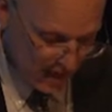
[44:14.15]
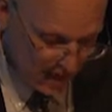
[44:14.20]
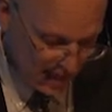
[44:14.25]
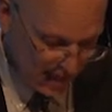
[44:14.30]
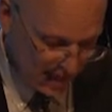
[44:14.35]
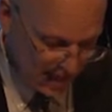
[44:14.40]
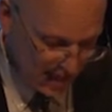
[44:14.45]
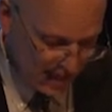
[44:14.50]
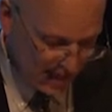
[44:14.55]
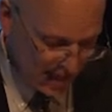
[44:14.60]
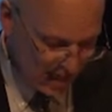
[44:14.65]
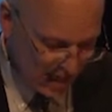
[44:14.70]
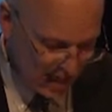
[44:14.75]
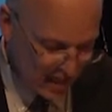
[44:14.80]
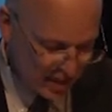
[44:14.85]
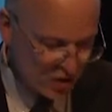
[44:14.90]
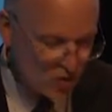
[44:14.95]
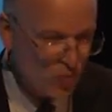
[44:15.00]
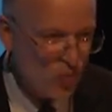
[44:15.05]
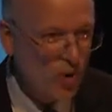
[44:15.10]
Again,
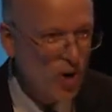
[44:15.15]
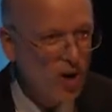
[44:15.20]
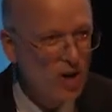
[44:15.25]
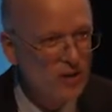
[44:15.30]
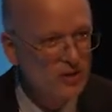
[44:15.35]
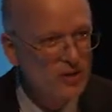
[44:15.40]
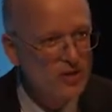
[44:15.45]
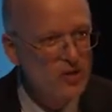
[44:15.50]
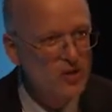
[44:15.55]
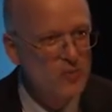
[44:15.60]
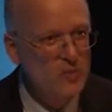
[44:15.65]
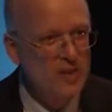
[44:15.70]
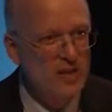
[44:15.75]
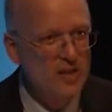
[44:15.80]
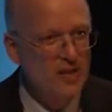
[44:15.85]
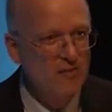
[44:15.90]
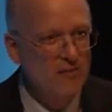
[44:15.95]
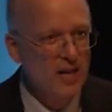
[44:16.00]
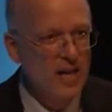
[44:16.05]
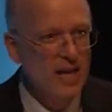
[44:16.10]
it's wrong to
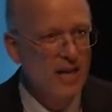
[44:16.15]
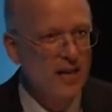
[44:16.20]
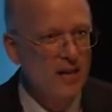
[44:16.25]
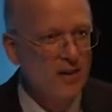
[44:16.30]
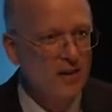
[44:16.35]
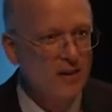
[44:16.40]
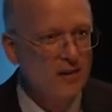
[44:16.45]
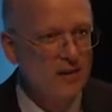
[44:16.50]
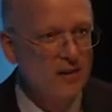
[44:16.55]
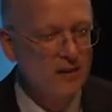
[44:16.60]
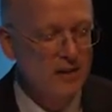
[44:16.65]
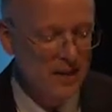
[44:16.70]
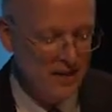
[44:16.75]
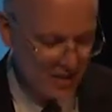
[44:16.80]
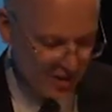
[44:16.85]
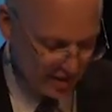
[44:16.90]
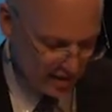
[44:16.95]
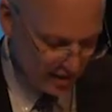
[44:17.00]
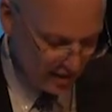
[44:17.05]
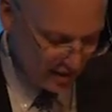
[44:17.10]
speak of hell in
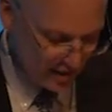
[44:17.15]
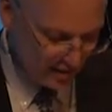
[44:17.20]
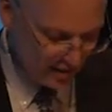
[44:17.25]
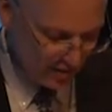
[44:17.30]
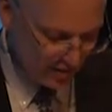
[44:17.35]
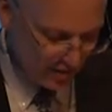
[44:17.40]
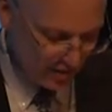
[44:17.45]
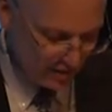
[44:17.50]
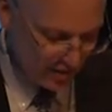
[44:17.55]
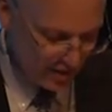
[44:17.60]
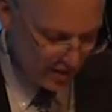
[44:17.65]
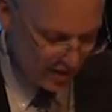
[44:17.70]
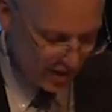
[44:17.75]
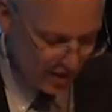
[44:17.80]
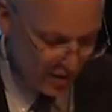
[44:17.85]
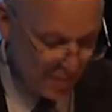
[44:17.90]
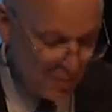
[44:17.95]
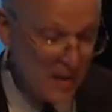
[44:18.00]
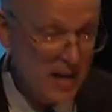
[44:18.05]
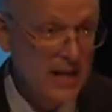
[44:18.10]
the singular.
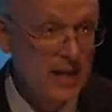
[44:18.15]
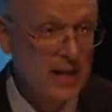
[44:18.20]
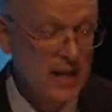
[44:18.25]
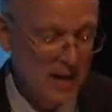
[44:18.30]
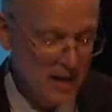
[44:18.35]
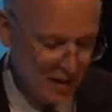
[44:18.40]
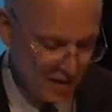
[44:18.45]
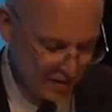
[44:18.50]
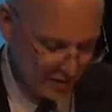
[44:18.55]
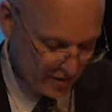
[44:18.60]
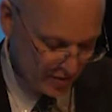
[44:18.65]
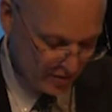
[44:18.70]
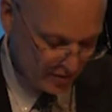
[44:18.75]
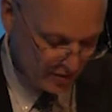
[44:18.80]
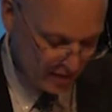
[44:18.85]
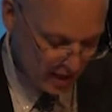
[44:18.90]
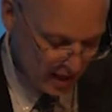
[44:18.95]
There are many hells,